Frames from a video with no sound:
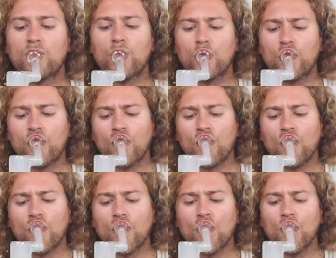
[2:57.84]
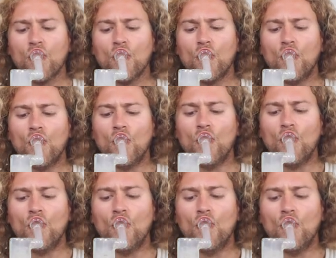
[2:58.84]

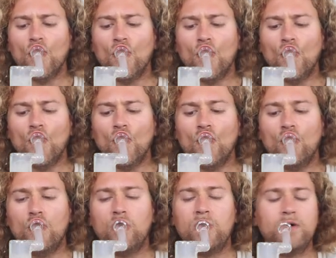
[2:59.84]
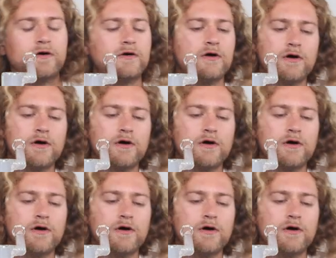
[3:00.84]
(silence)